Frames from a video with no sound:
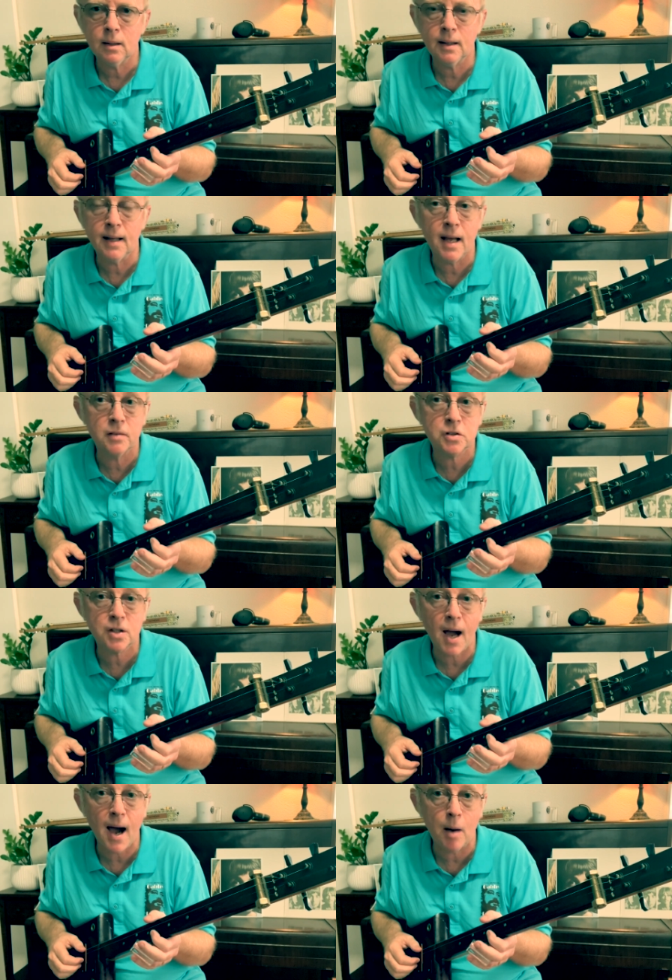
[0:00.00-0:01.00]
F
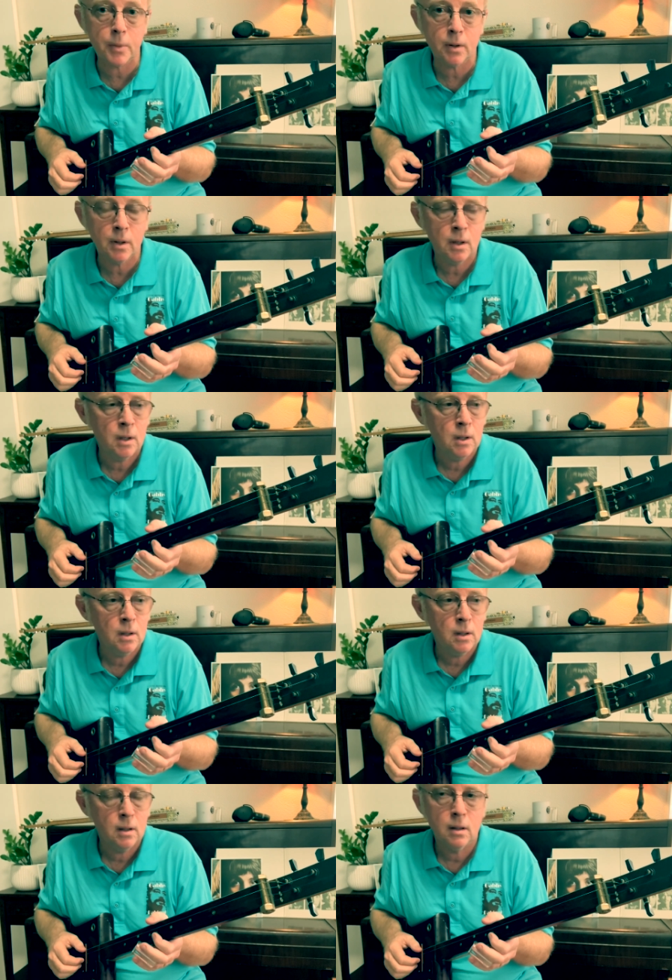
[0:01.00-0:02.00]
sharp,
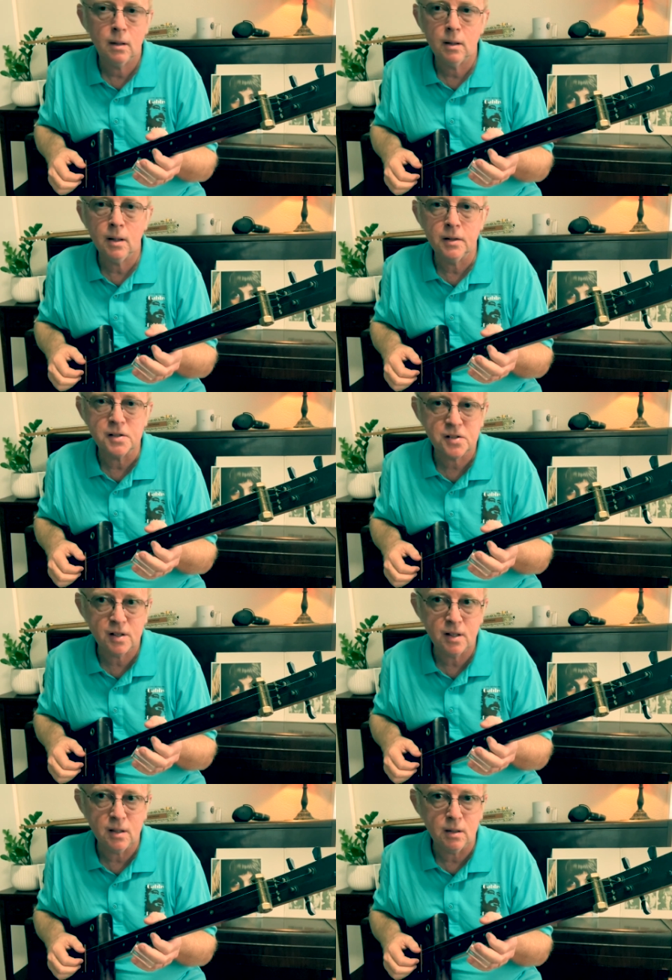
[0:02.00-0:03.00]
and the
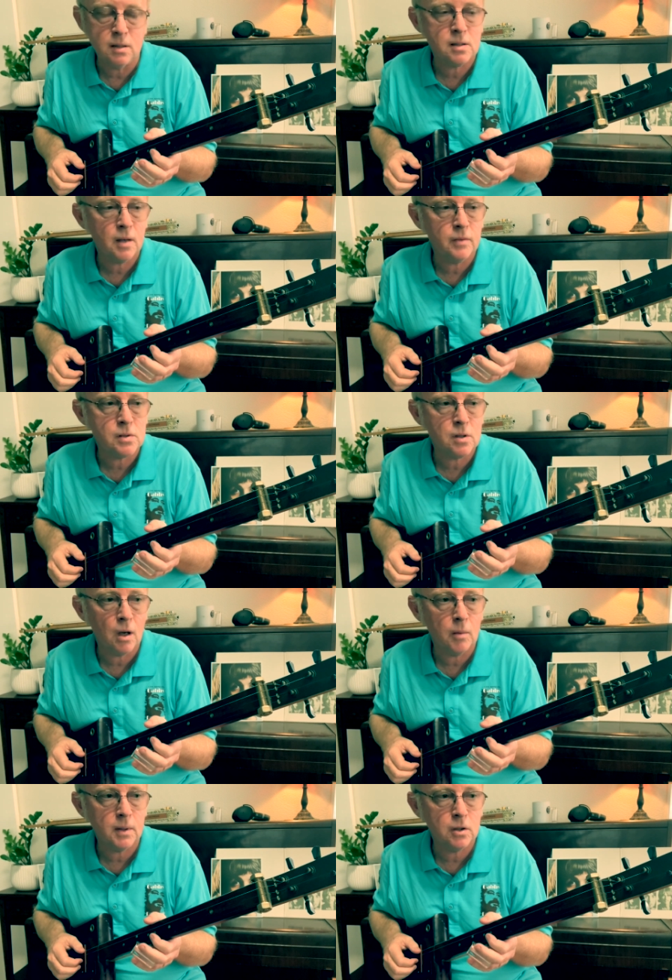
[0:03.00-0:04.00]
C, the 7th. So
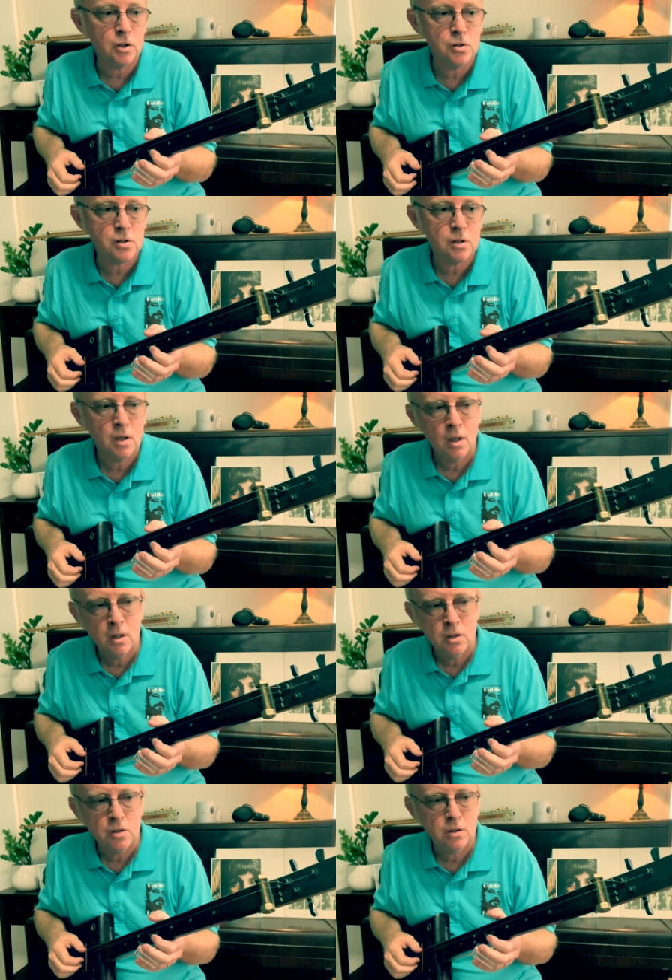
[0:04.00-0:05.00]
I'm going to use
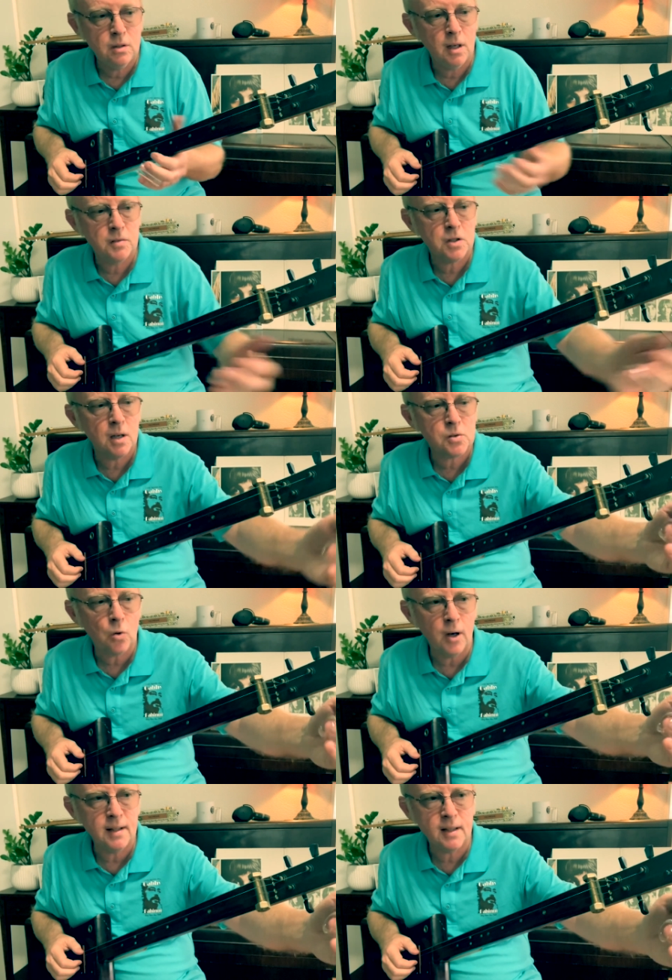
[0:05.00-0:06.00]
F sharp's
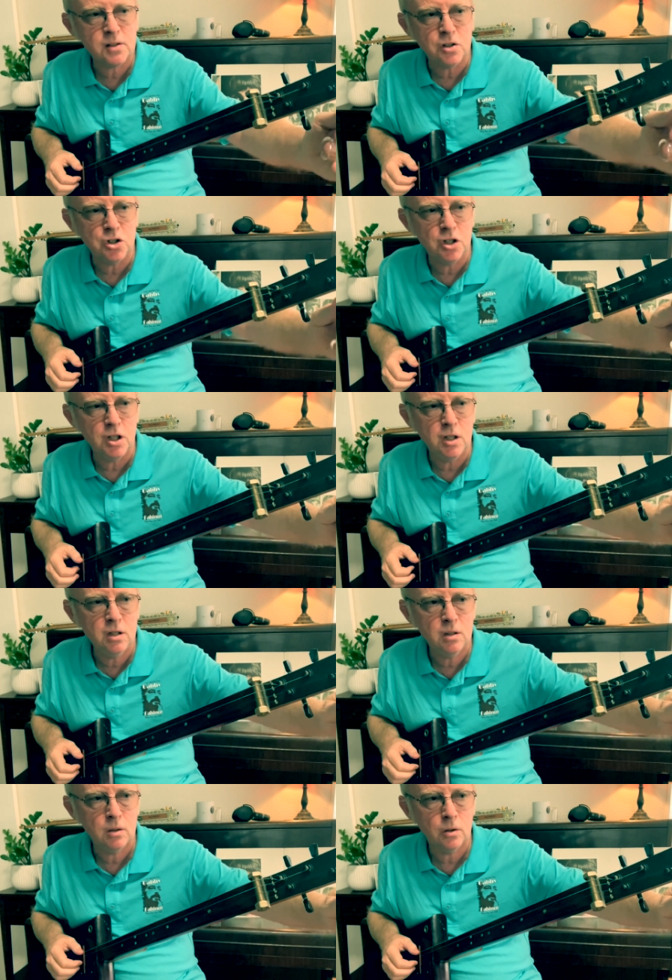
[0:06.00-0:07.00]
right next to G
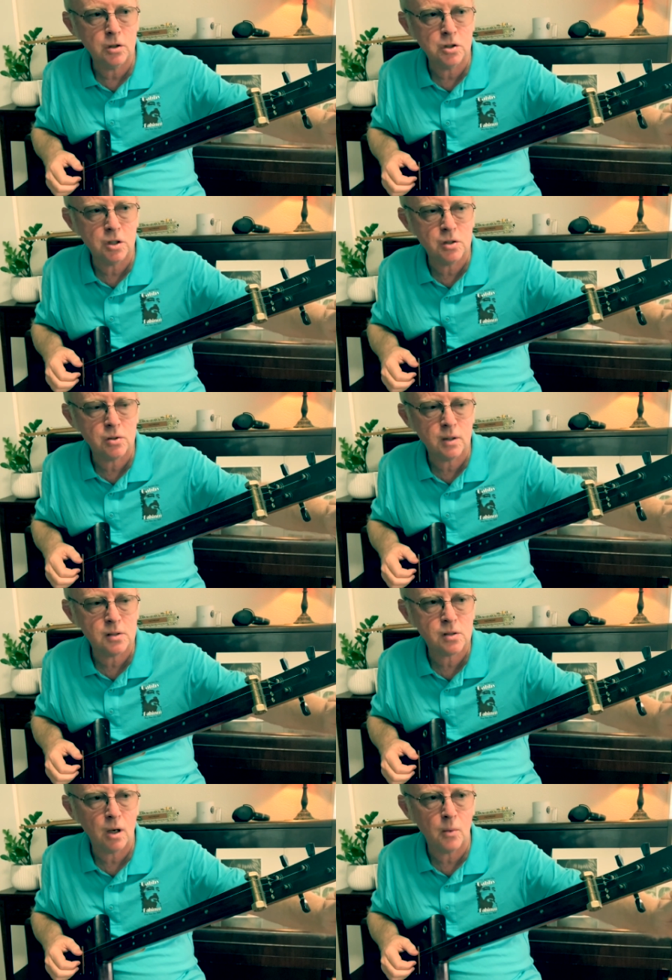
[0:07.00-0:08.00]
on the G string,
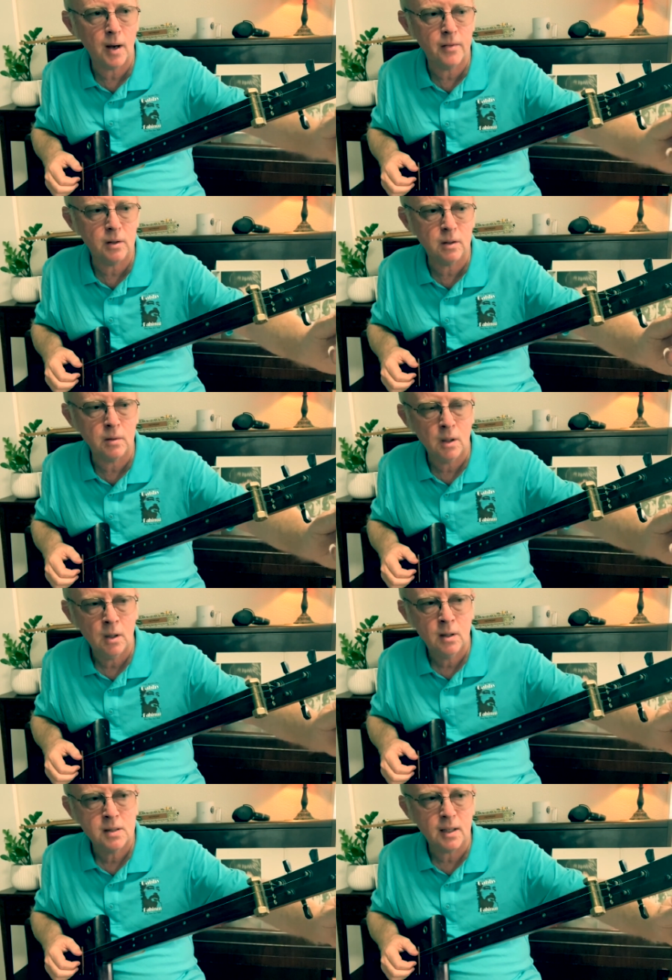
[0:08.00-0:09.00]
so rather than
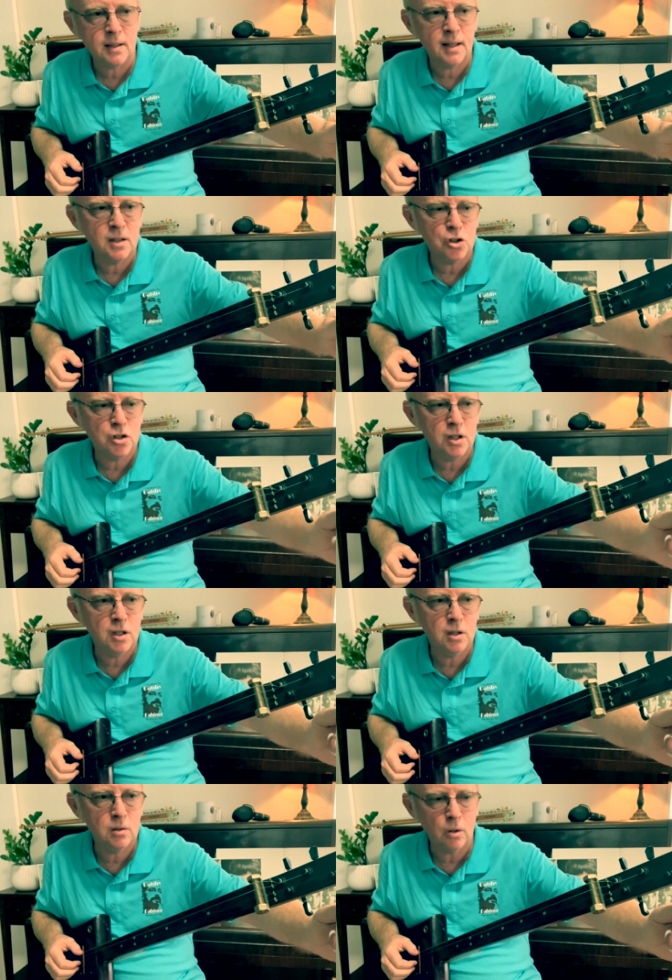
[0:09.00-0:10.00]
take it down to D,
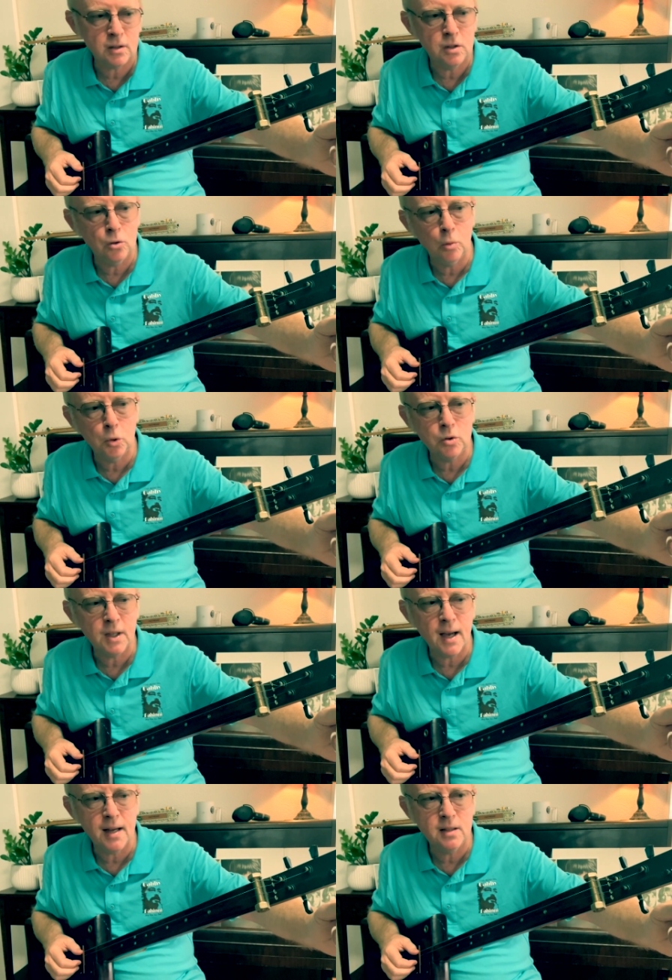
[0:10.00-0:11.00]
like the normal
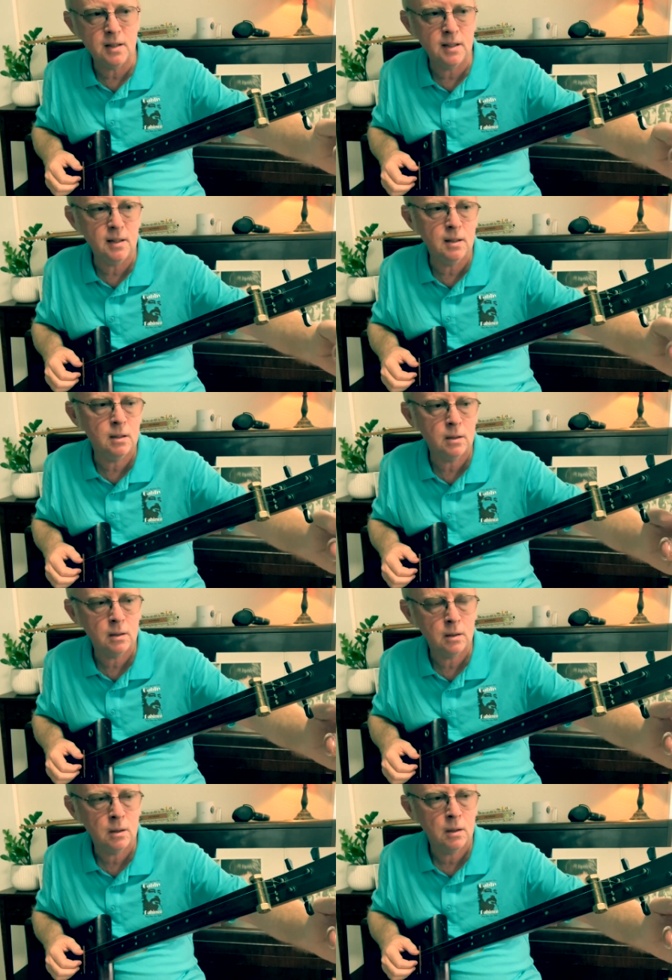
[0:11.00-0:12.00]
D-A-D
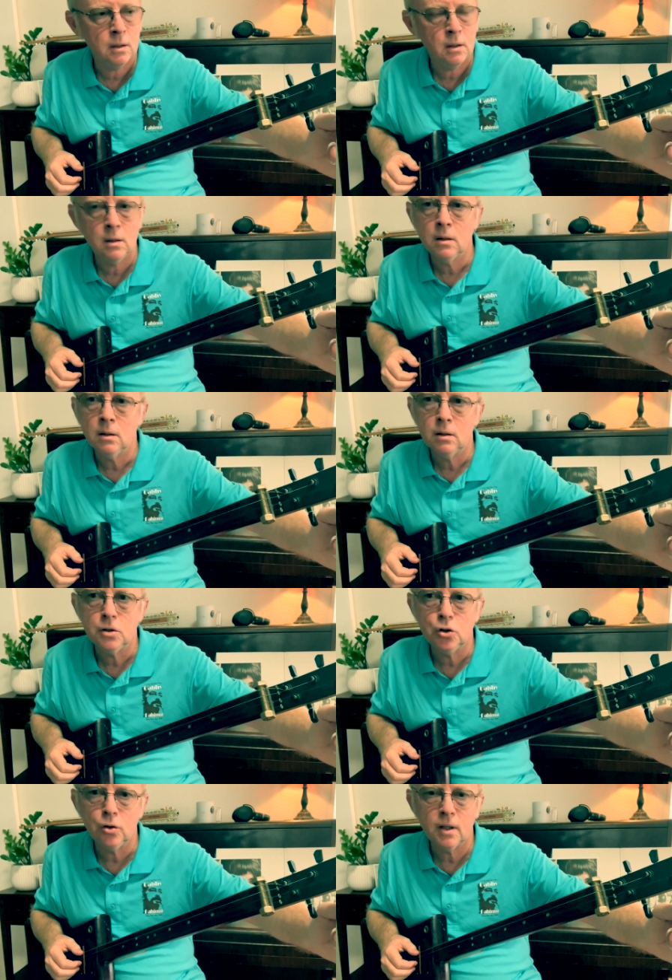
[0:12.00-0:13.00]

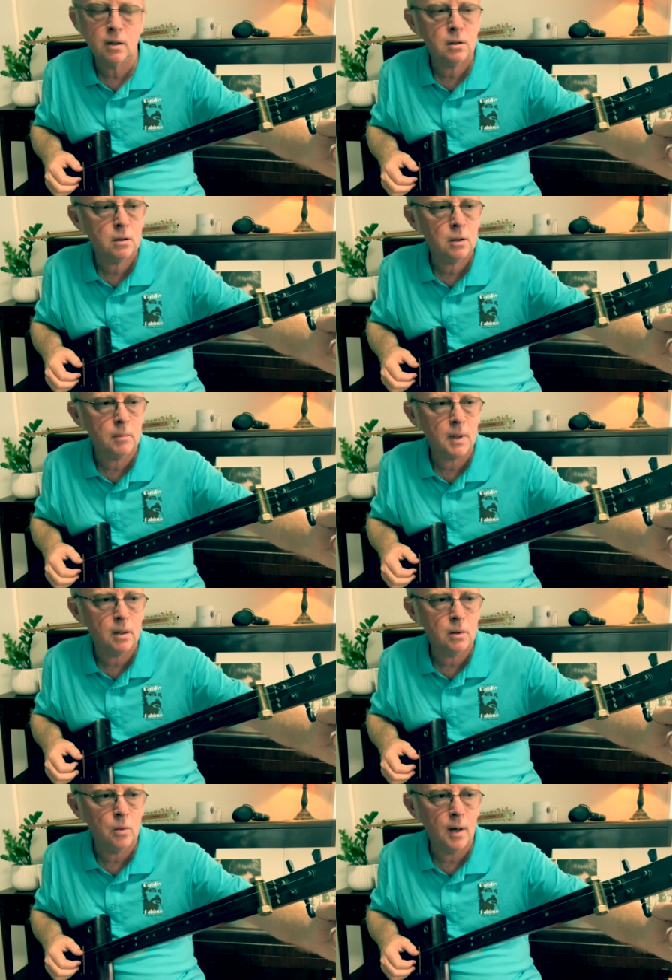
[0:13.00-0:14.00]
tuning, I'm going
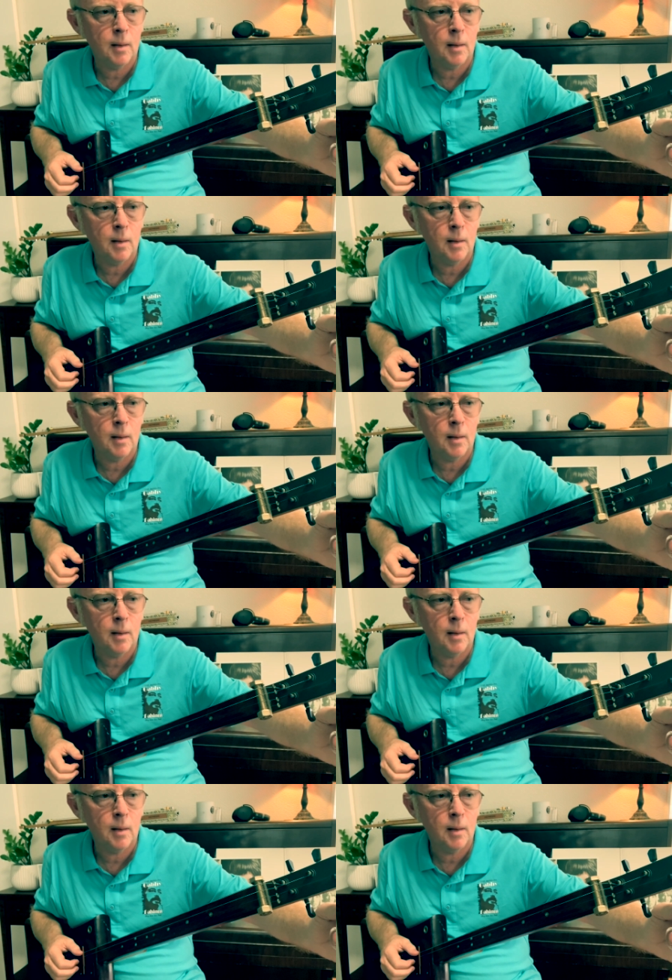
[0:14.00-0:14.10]
to put